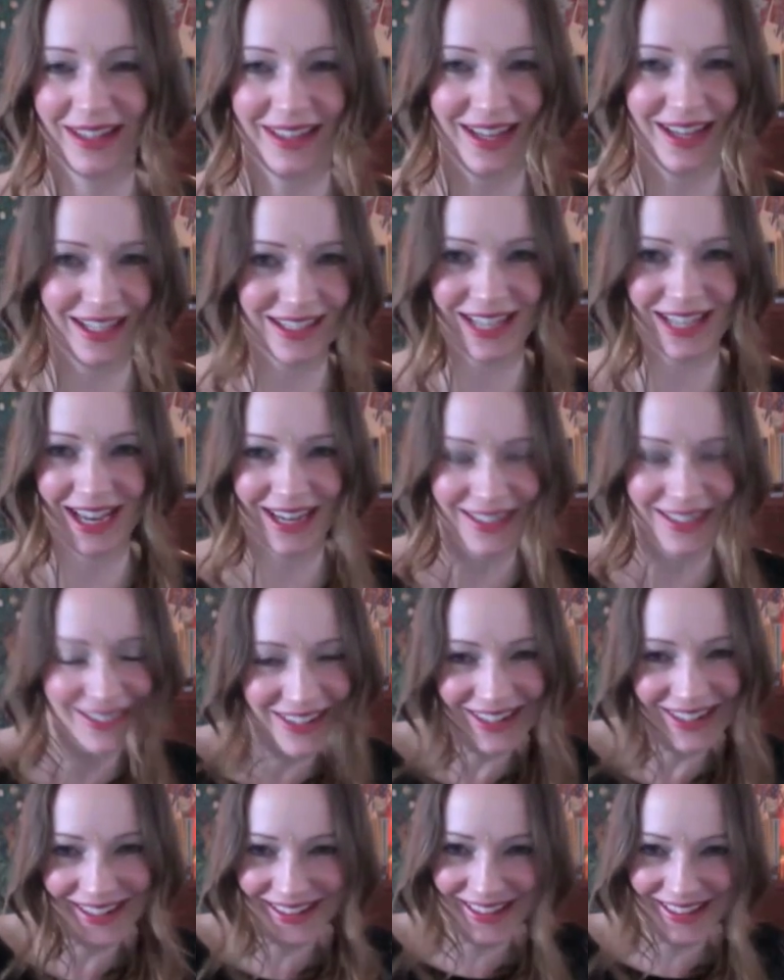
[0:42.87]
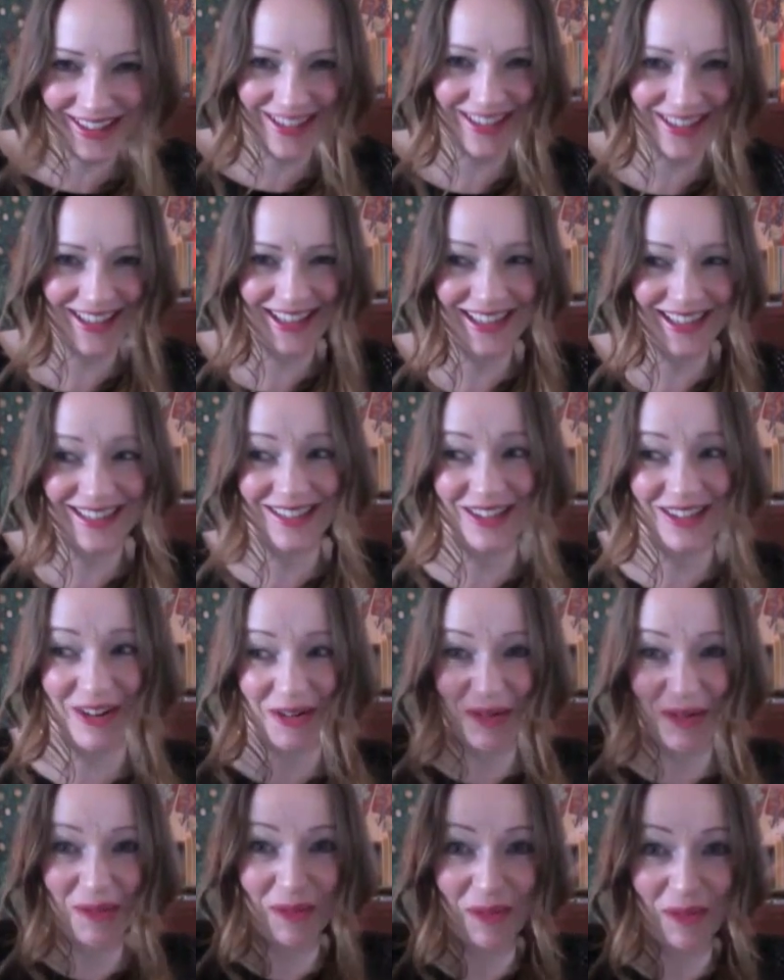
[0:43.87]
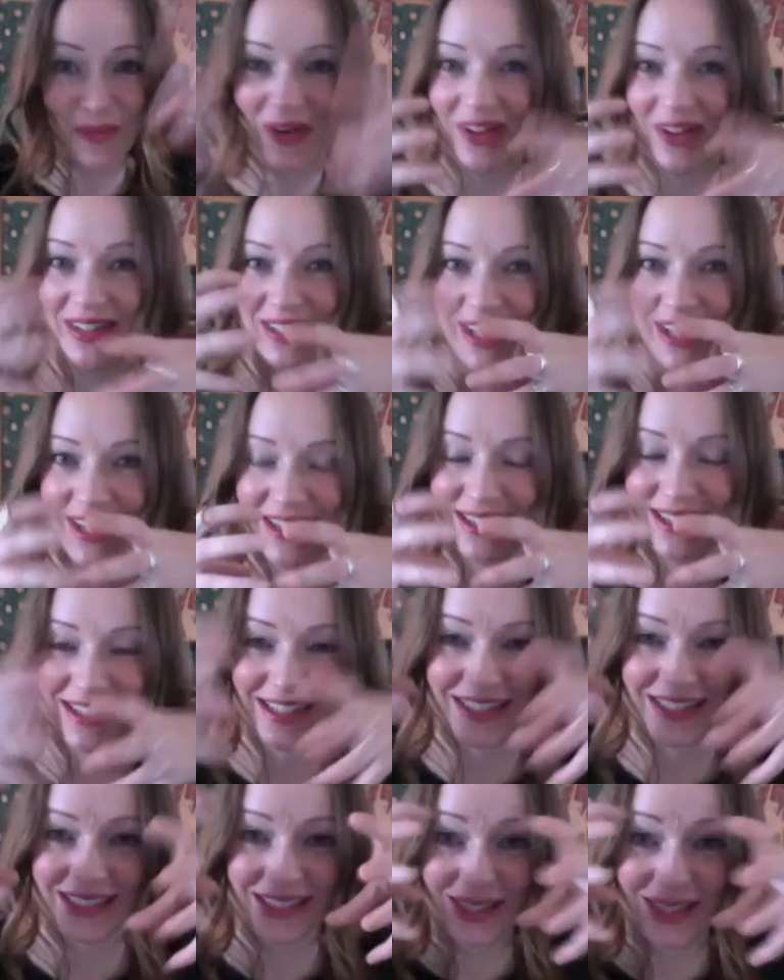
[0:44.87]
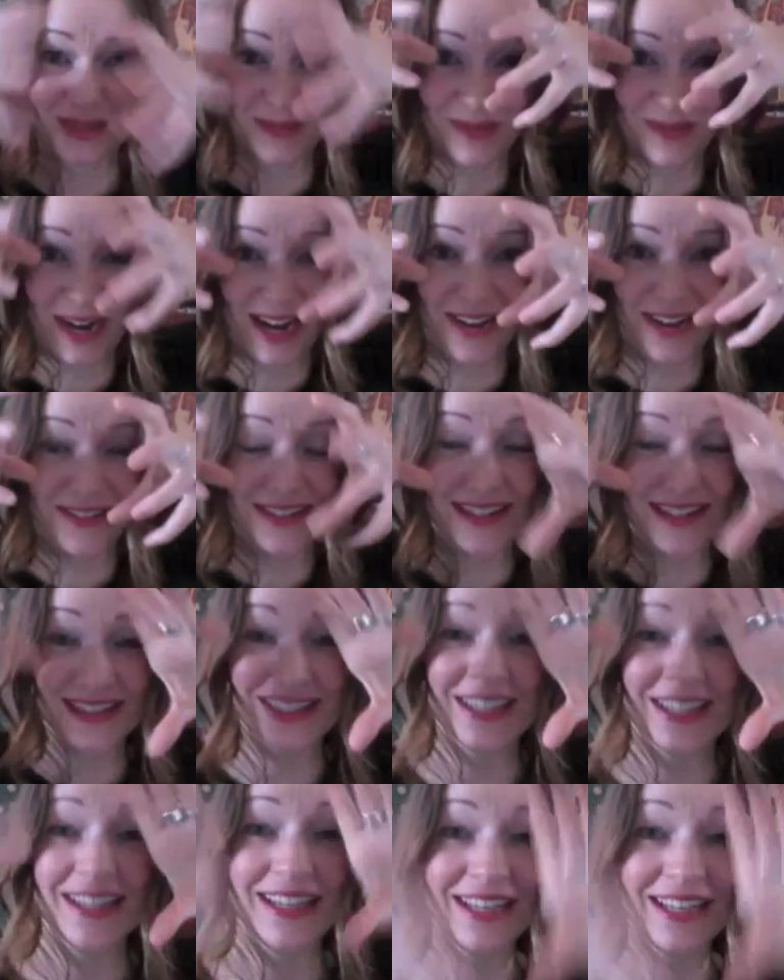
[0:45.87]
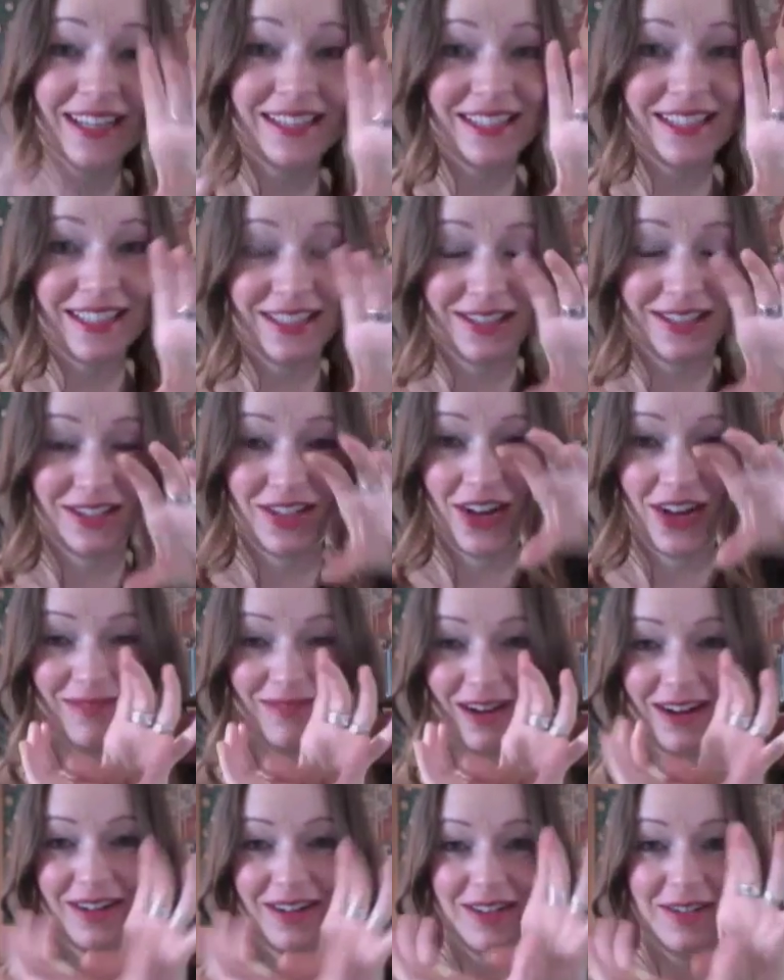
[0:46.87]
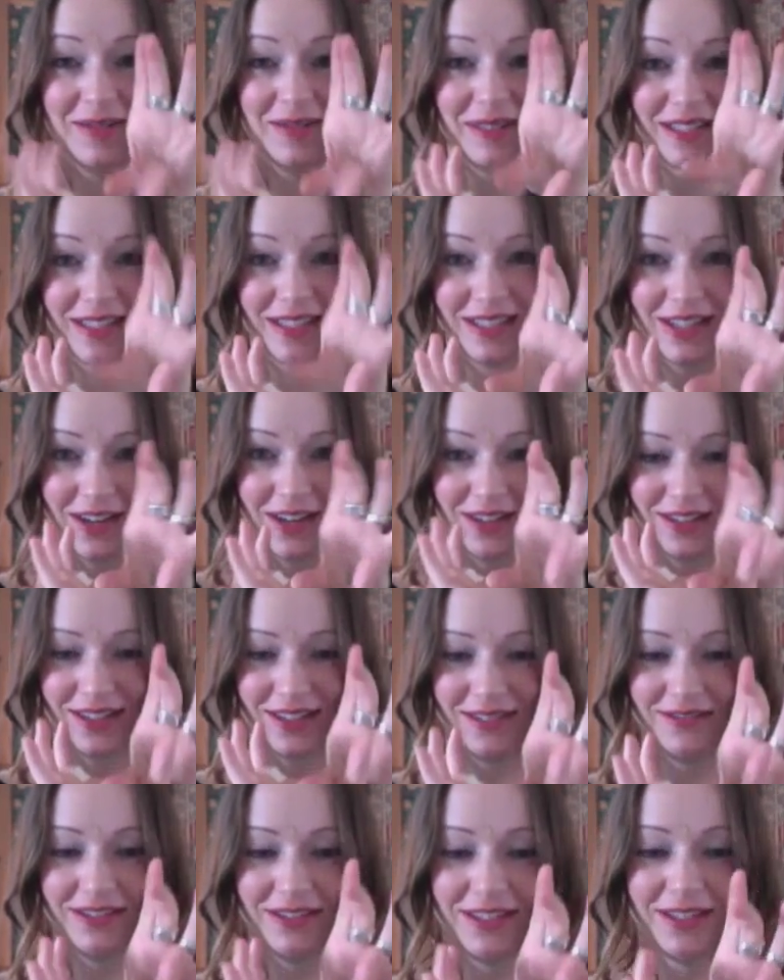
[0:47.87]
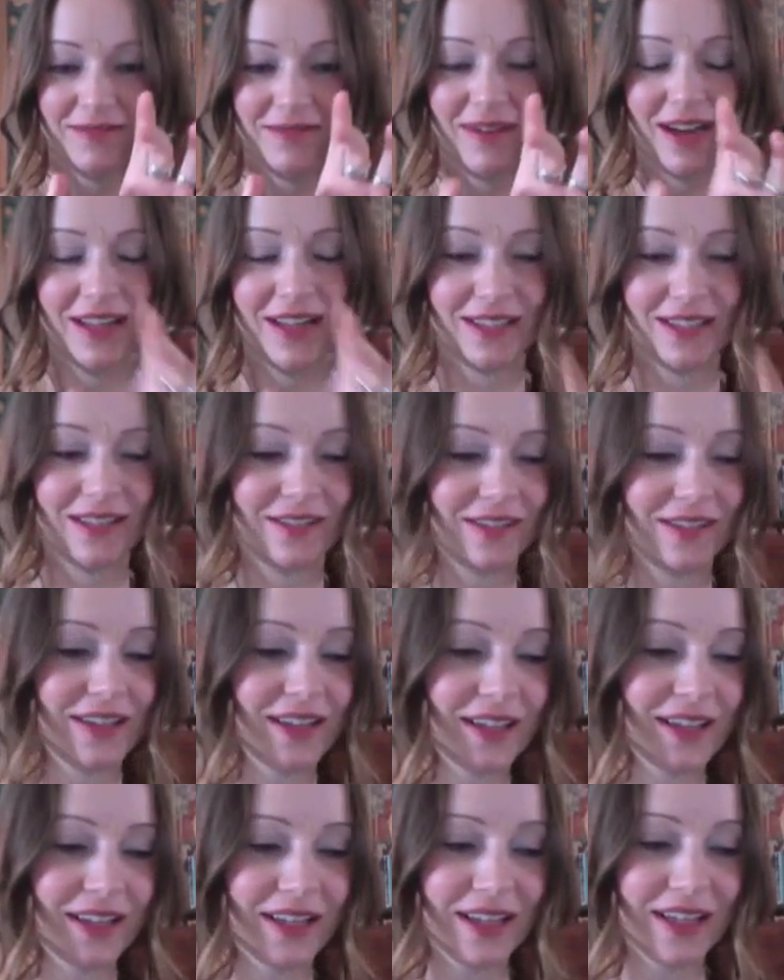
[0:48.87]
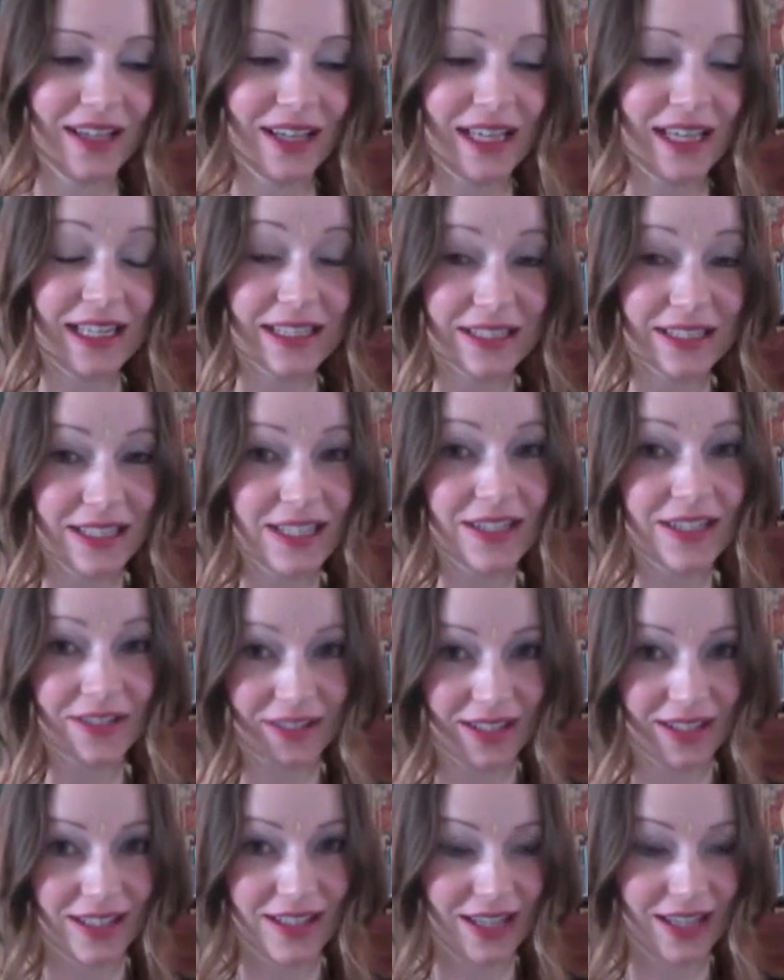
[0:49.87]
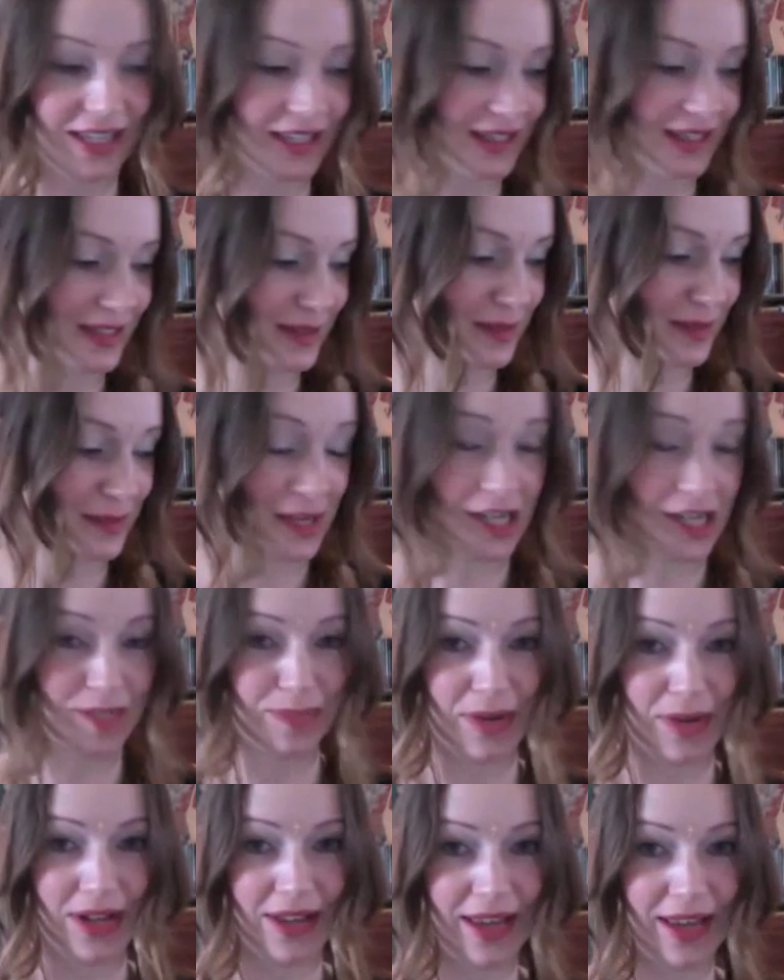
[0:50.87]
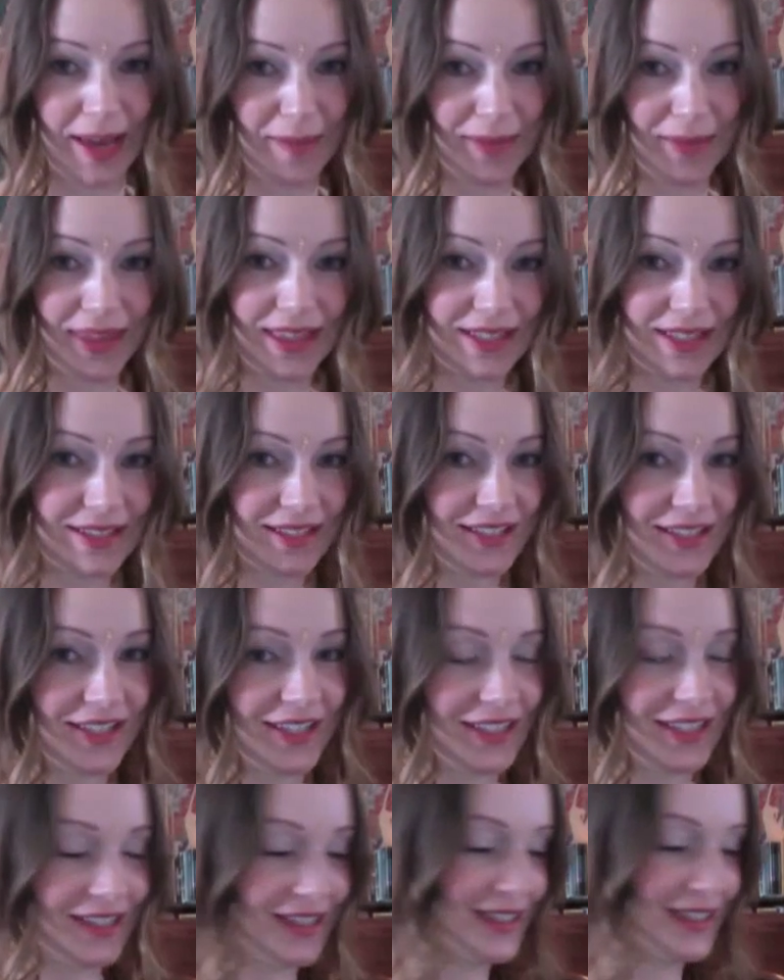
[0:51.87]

That's Hagrid. Like, he's a walnut, and he's this round, and he is tall, or 2 inches tall, 2 inches wide, so he's literally like a little beach ball hamster.